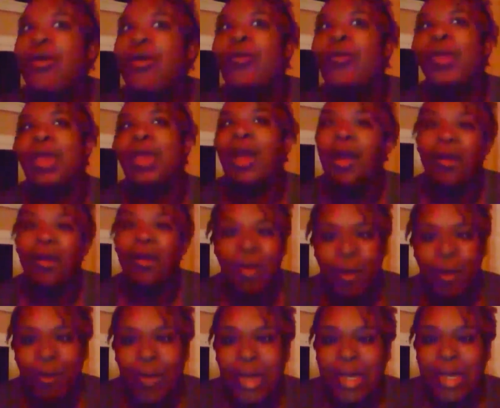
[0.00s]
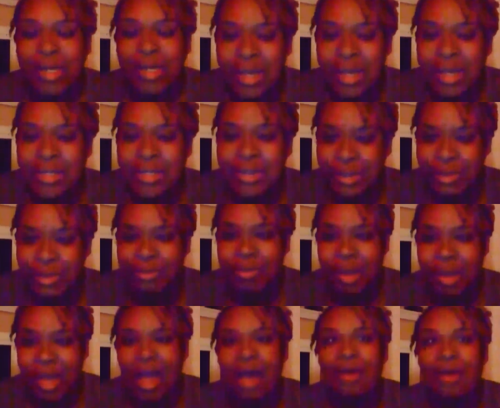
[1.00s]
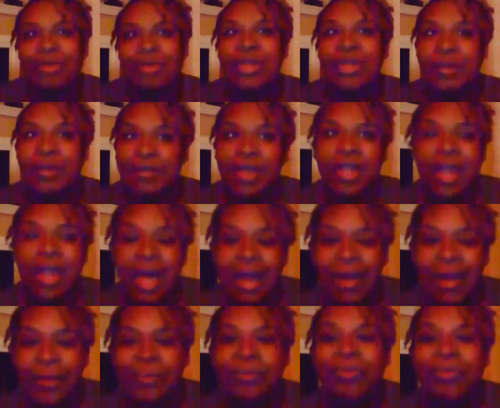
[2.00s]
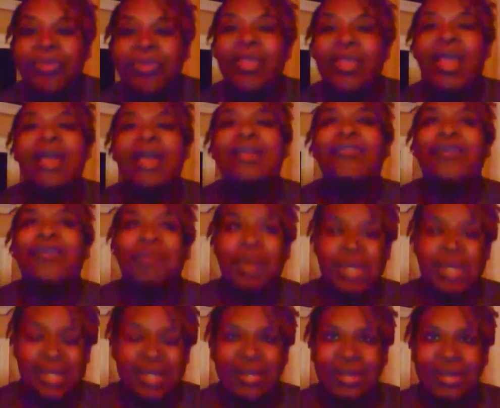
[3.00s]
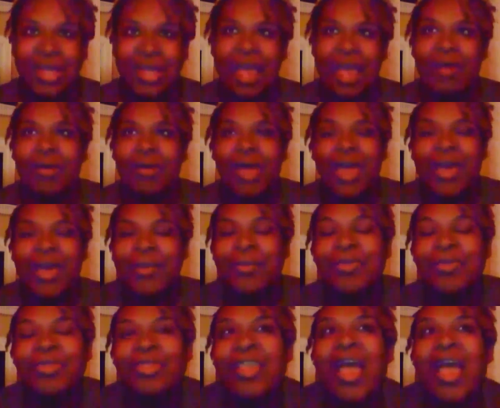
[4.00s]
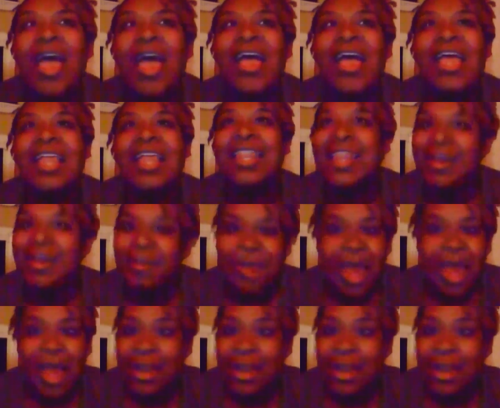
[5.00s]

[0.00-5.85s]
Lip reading: we are going to McConnell, South Carolina for me to do that. Okay. Them not